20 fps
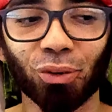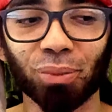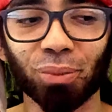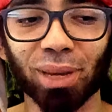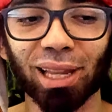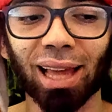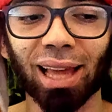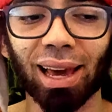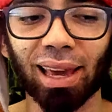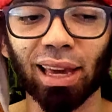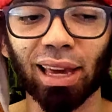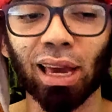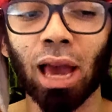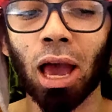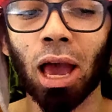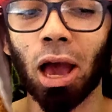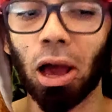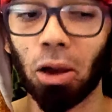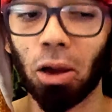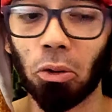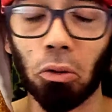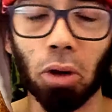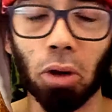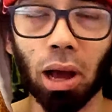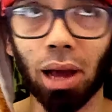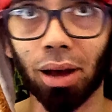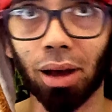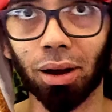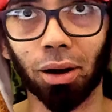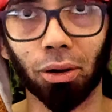like,
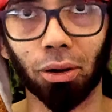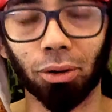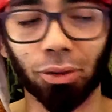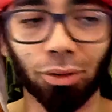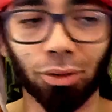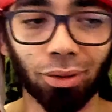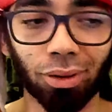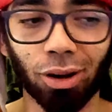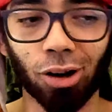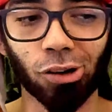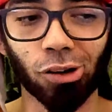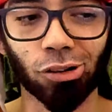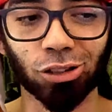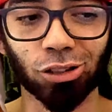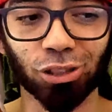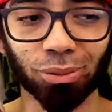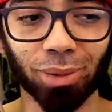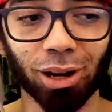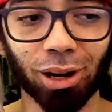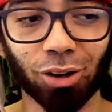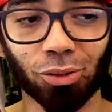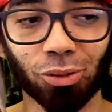well, Orochimaru,